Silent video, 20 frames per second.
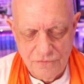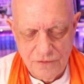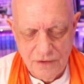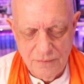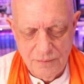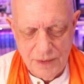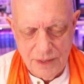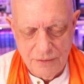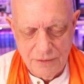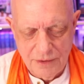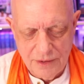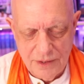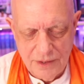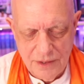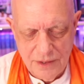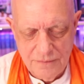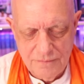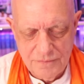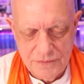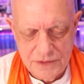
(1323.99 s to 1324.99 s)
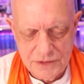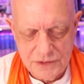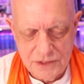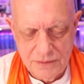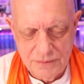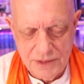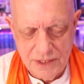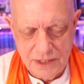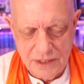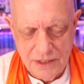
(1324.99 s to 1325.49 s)
America. It's going to
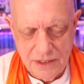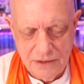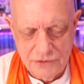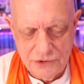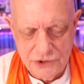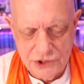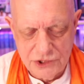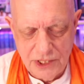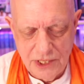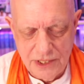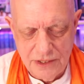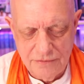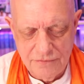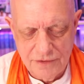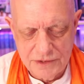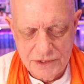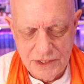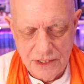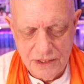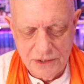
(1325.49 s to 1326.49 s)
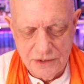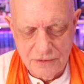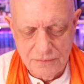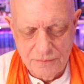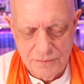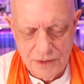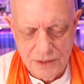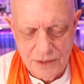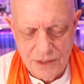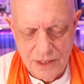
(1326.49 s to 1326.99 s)
be a close shave, I tell you.
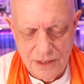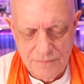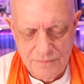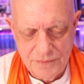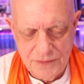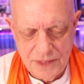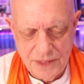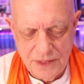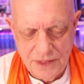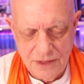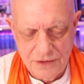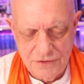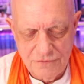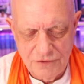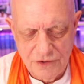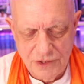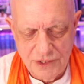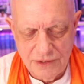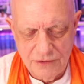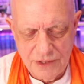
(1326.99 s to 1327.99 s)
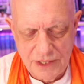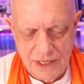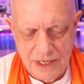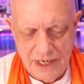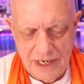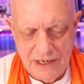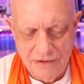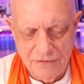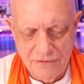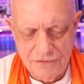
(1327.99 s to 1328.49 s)
But um, I feel he'll get
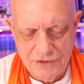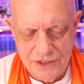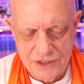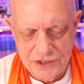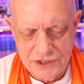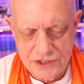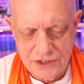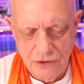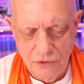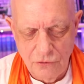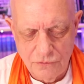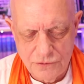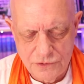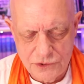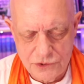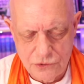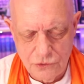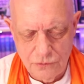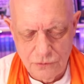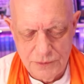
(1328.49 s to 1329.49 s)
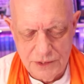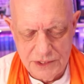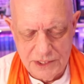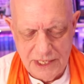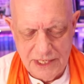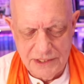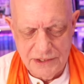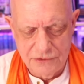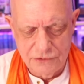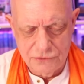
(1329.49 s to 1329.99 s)
out of this whole Stormy
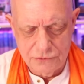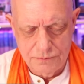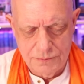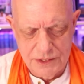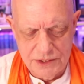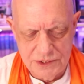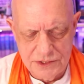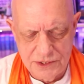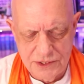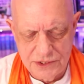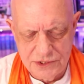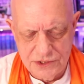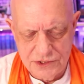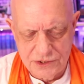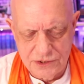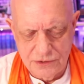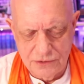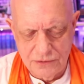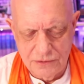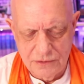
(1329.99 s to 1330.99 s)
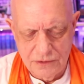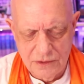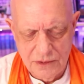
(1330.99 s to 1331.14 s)
Daniels business soon.